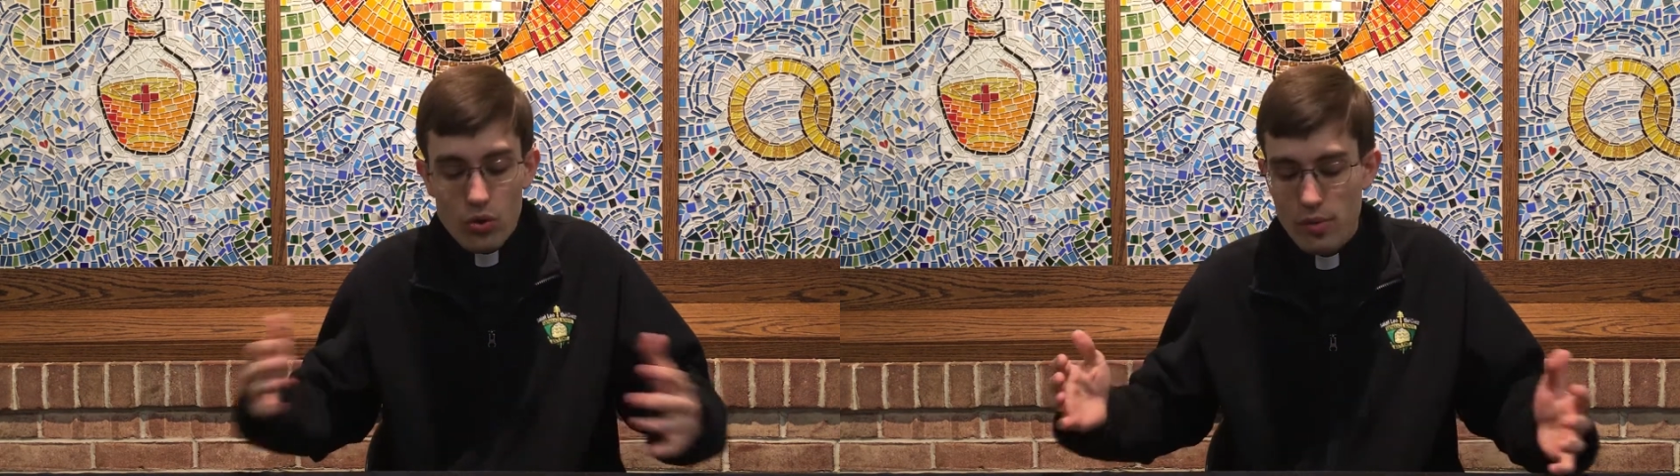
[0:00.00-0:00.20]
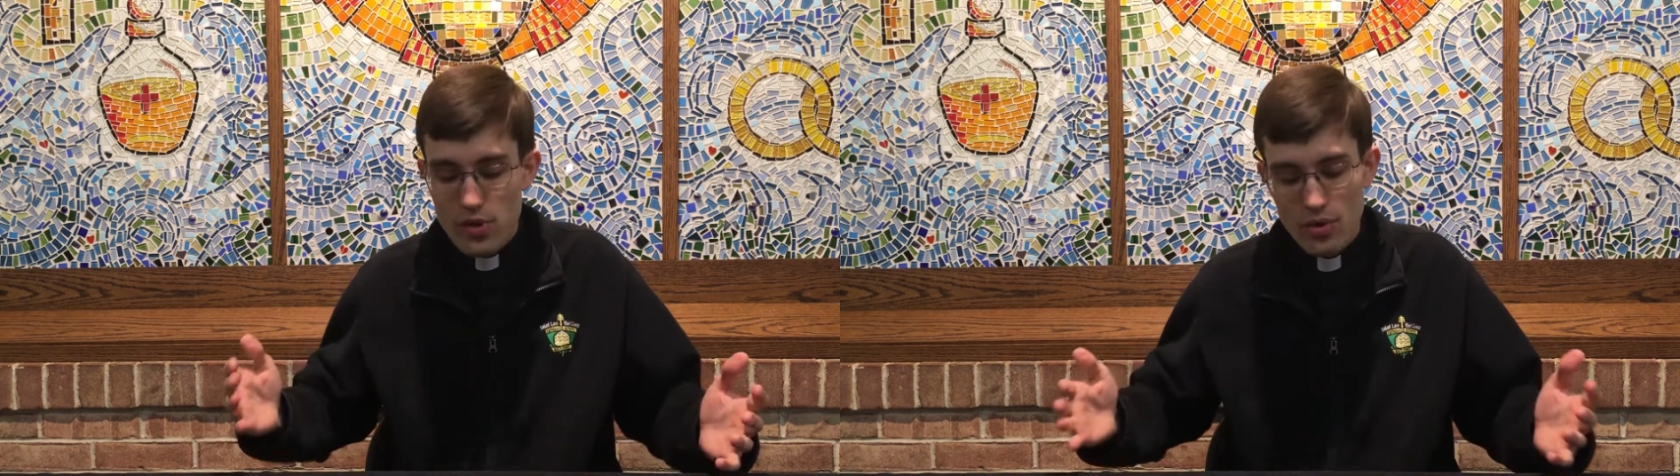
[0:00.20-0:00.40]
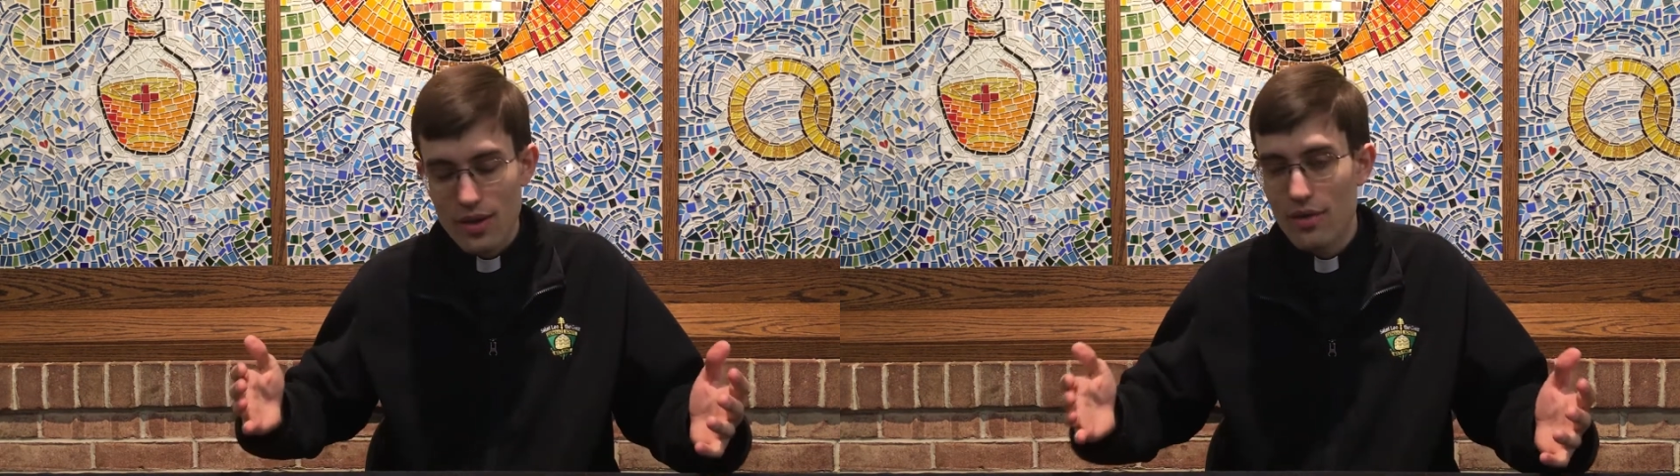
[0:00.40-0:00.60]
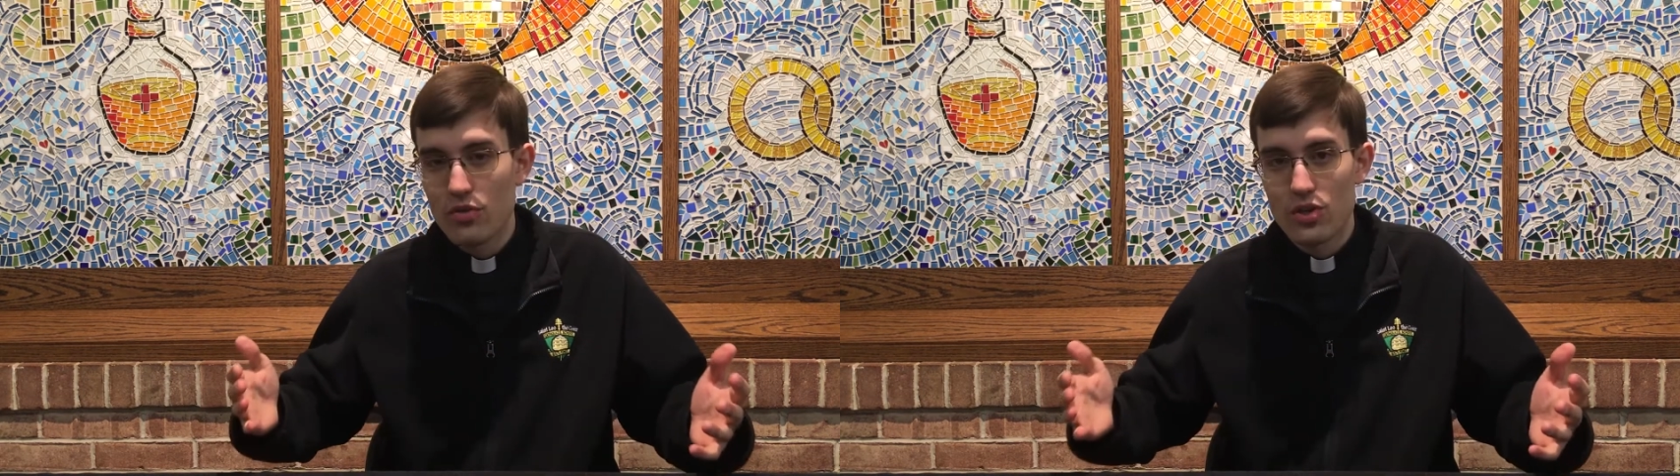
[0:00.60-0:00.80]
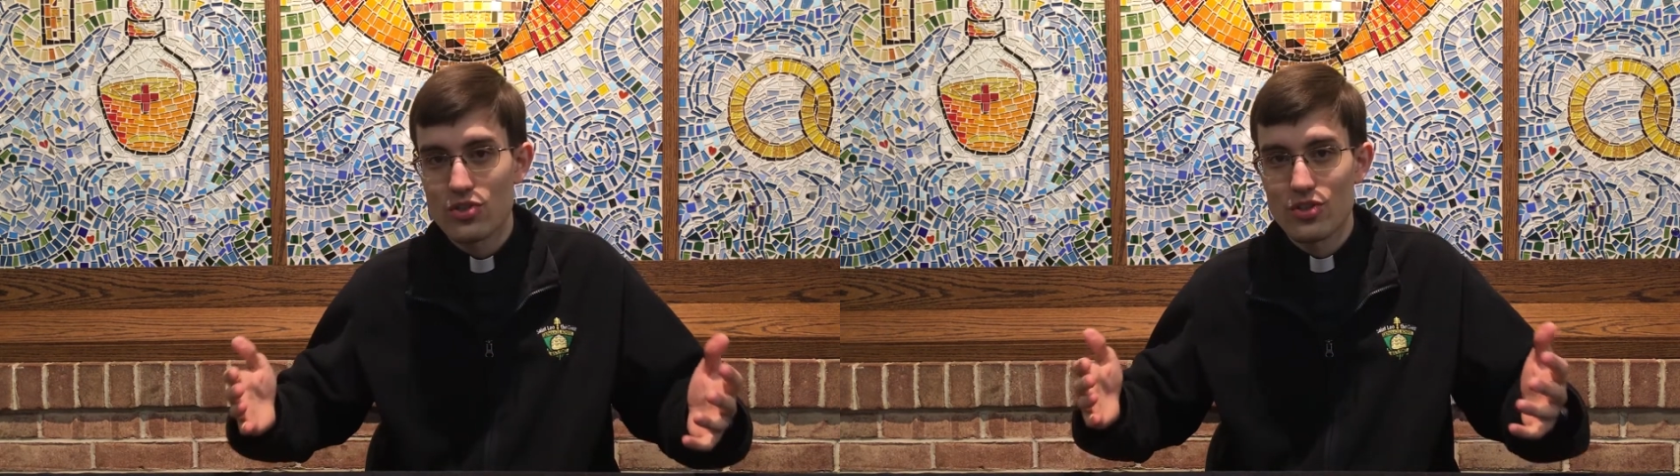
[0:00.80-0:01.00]
community of
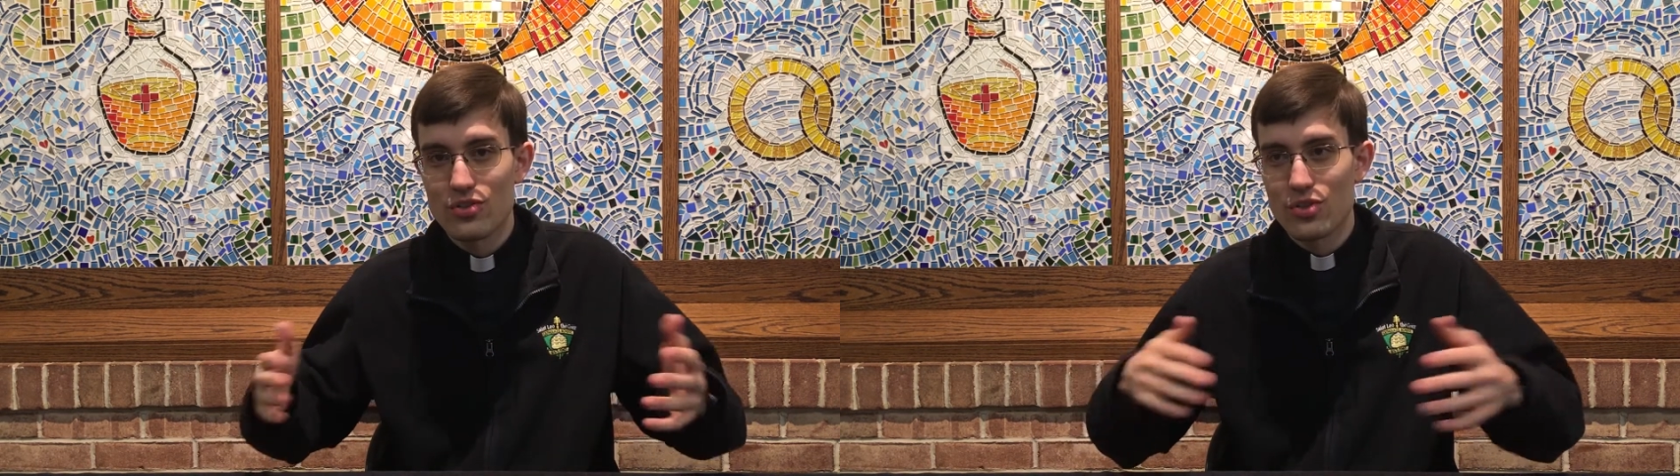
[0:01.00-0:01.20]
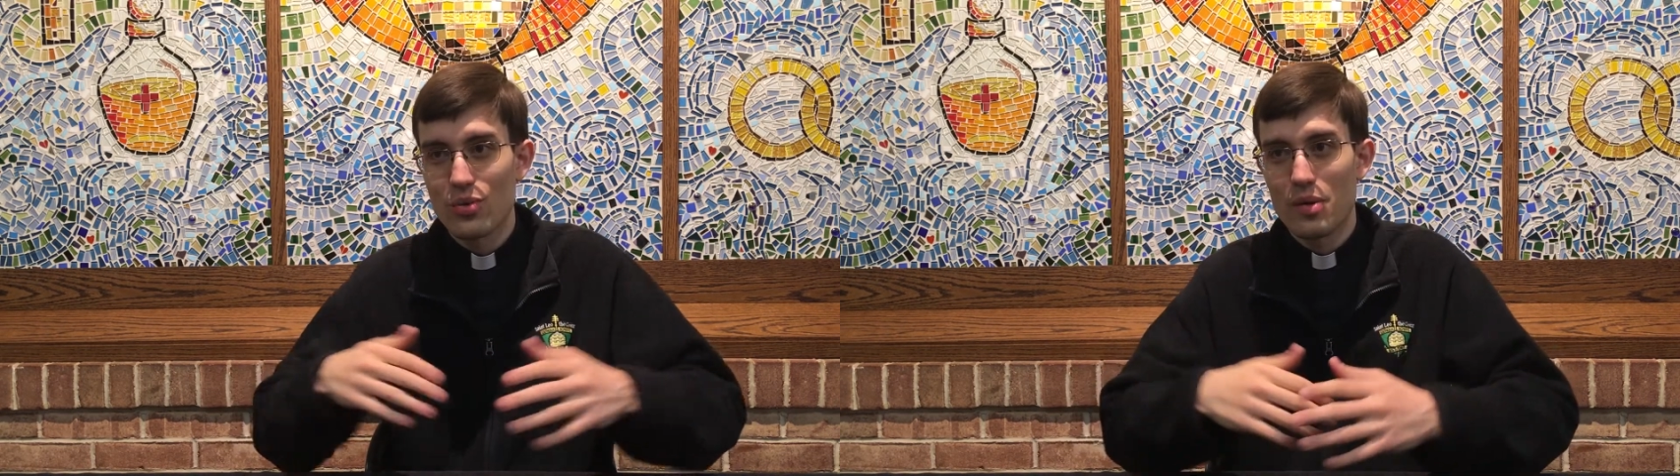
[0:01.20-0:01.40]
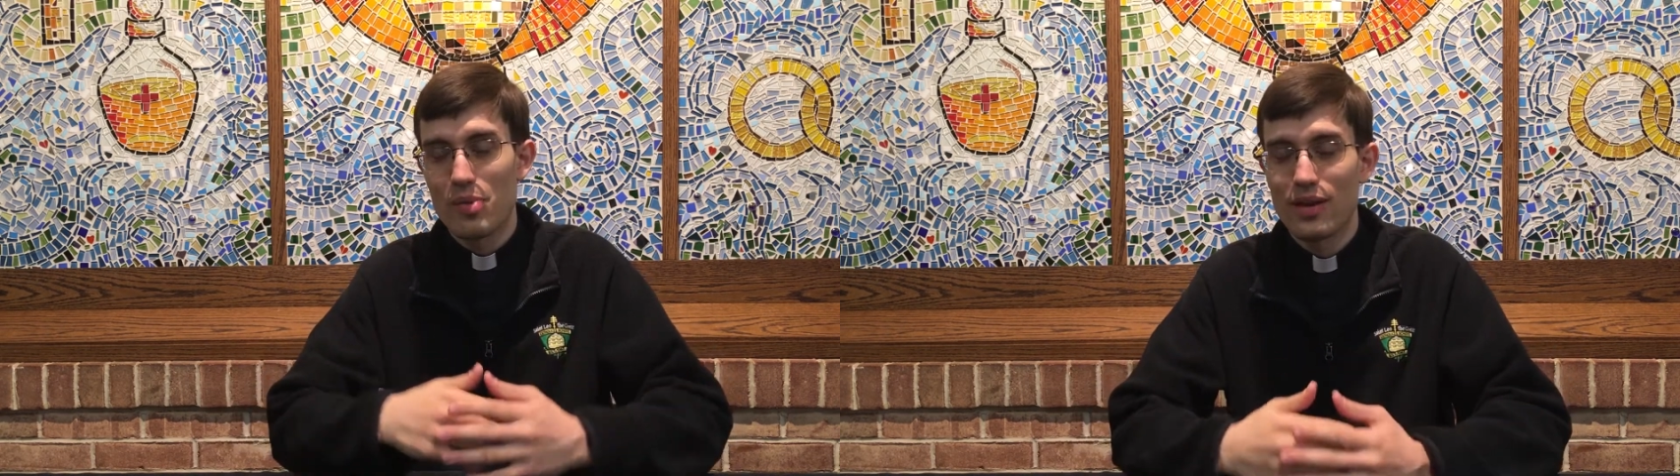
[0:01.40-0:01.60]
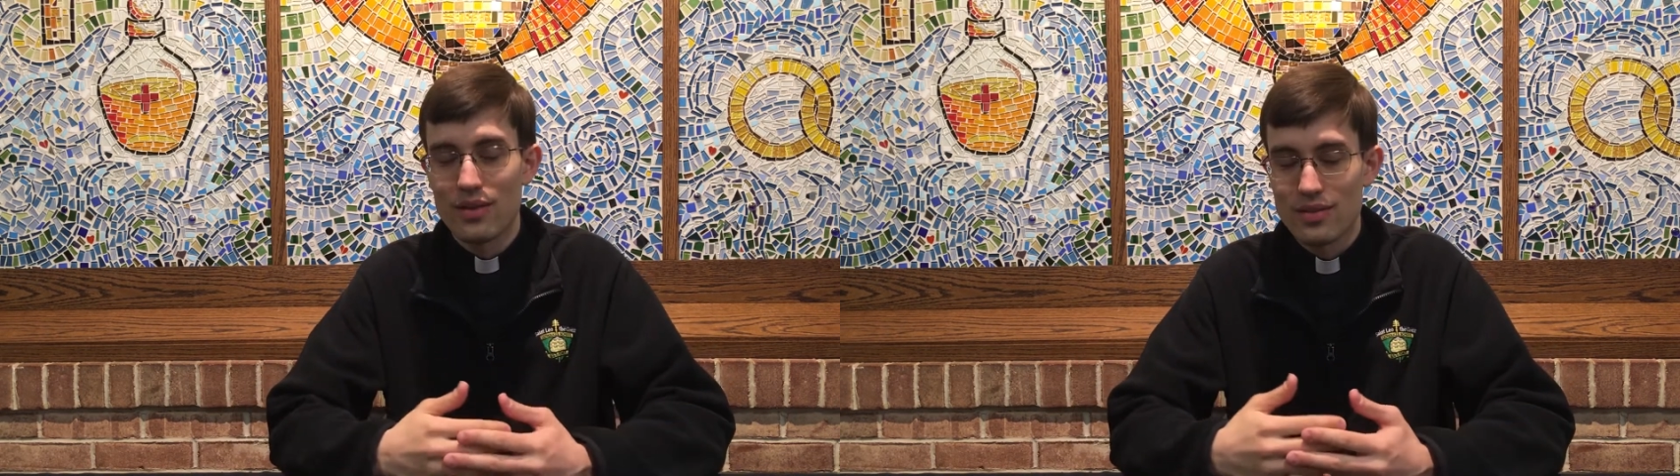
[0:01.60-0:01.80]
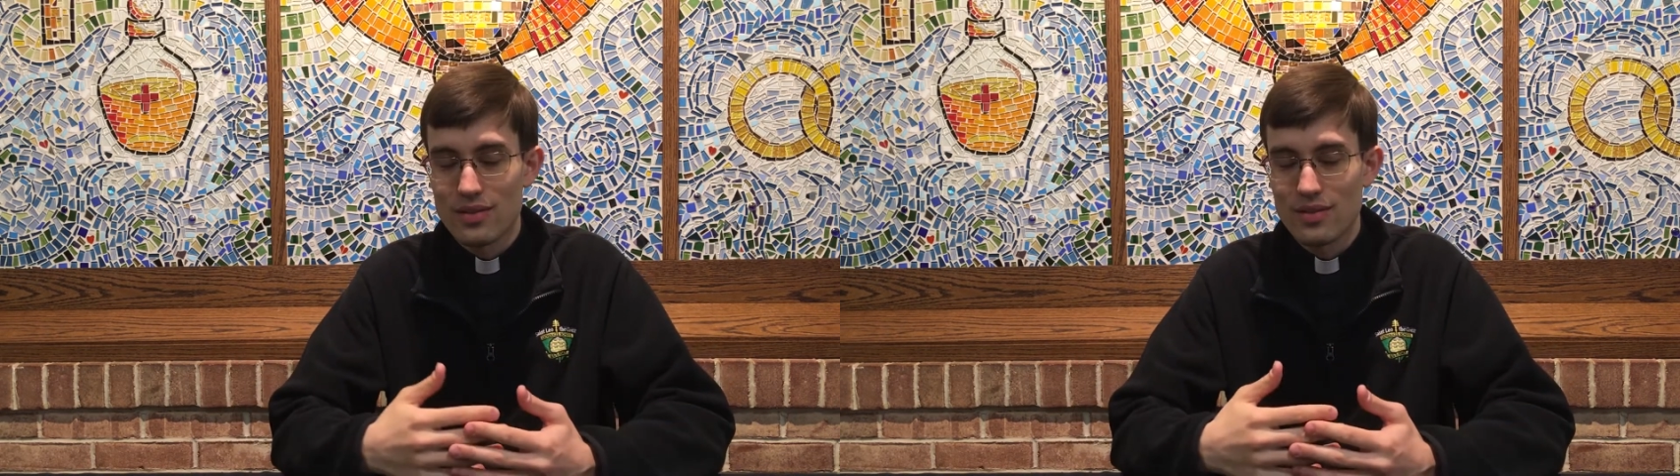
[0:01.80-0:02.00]
Christians who had been